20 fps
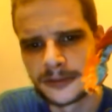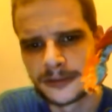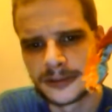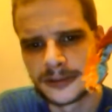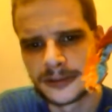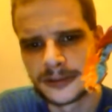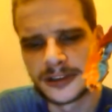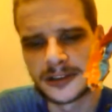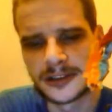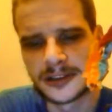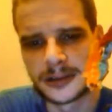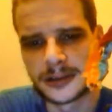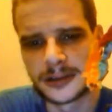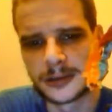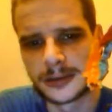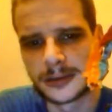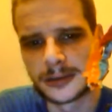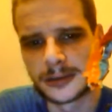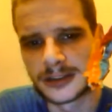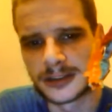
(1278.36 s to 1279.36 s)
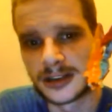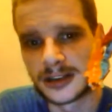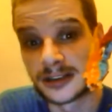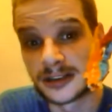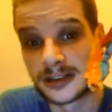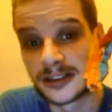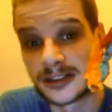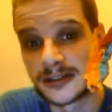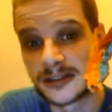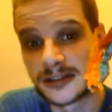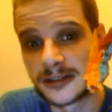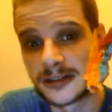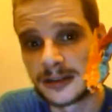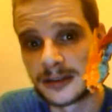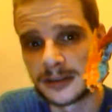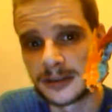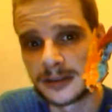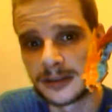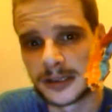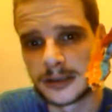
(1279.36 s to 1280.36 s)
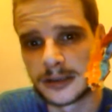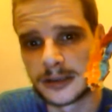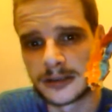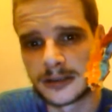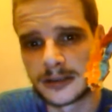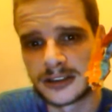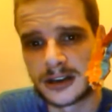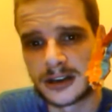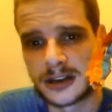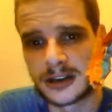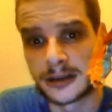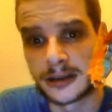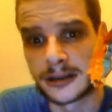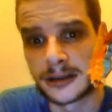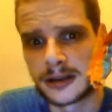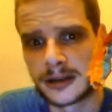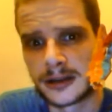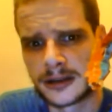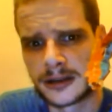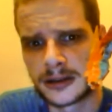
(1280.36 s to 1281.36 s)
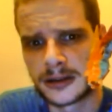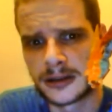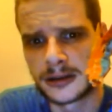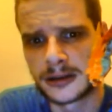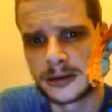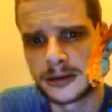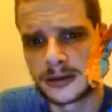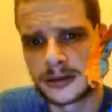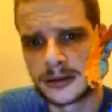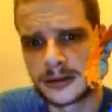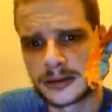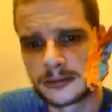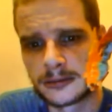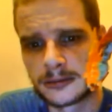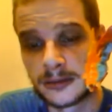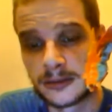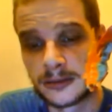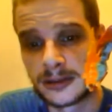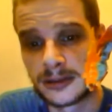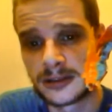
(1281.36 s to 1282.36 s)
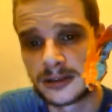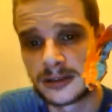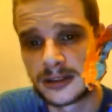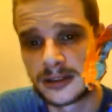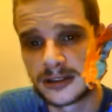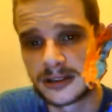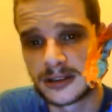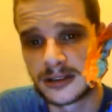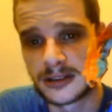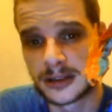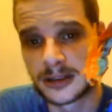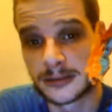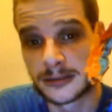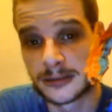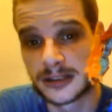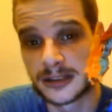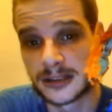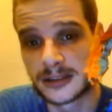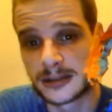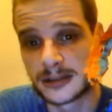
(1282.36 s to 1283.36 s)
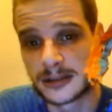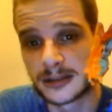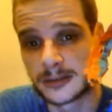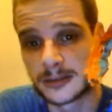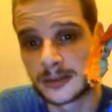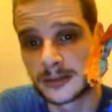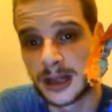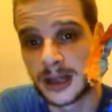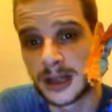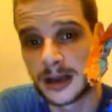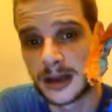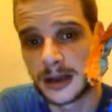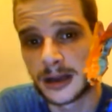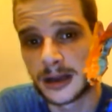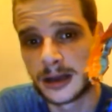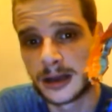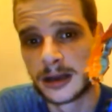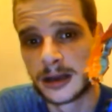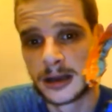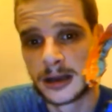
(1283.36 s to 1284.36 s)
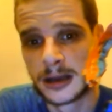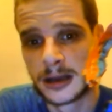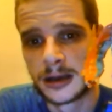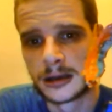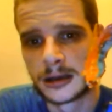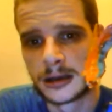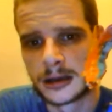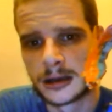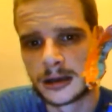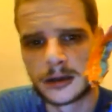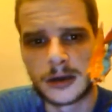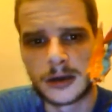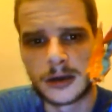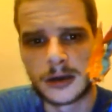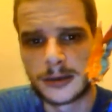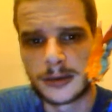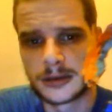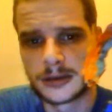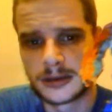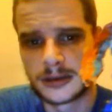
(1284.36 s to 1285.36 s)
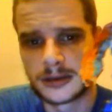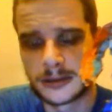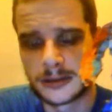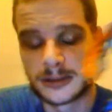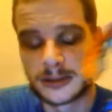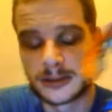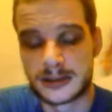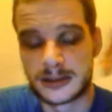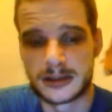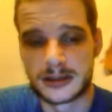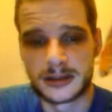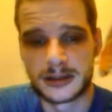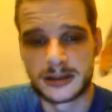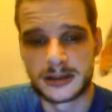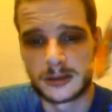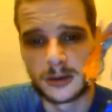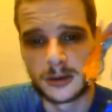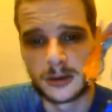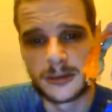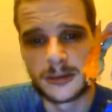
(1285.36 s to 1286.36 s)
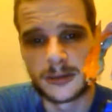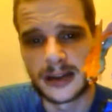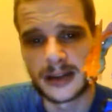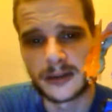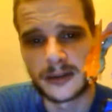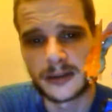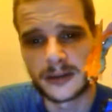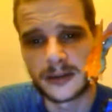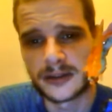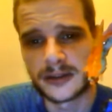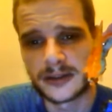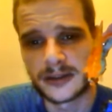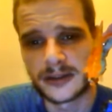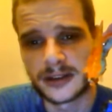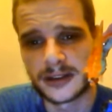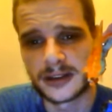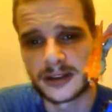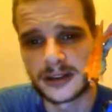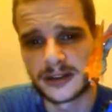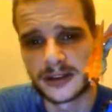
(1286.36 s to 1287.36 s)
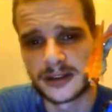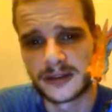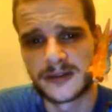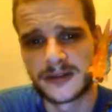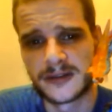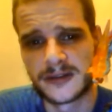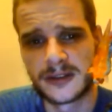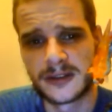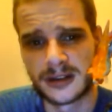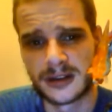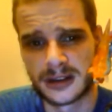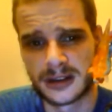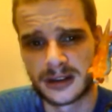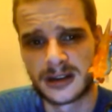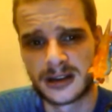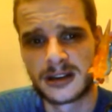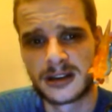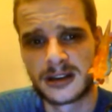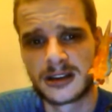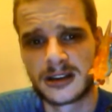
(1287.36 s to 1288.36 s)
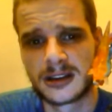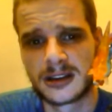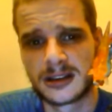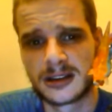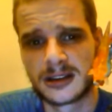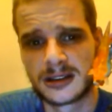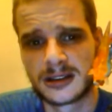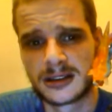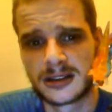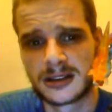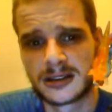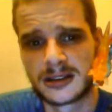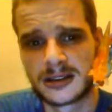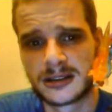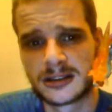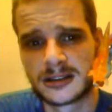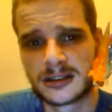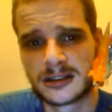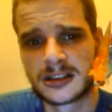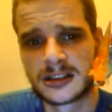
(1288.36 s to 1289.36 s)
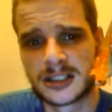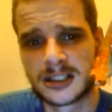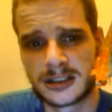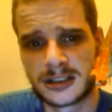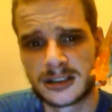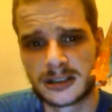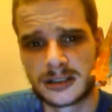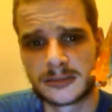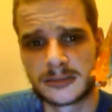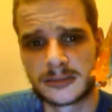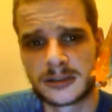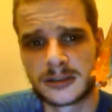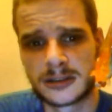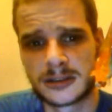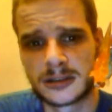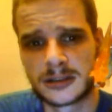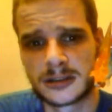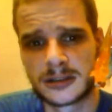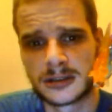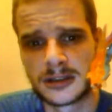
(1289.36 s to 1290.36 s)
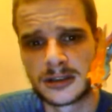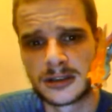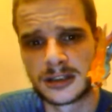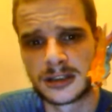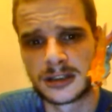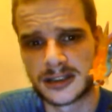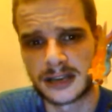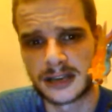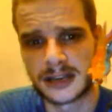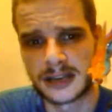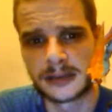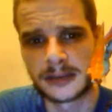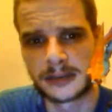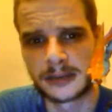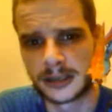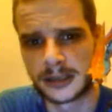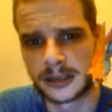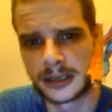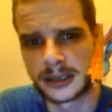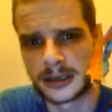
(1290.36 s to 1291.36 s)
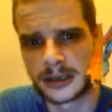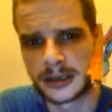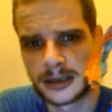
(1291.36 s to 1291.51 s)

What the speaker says: Just said to the woman, I was like, is this complete? She's like, I think so. Looks like he's got his missing his there. No weapons, but £1.50. Fuck. Shut up and take my money.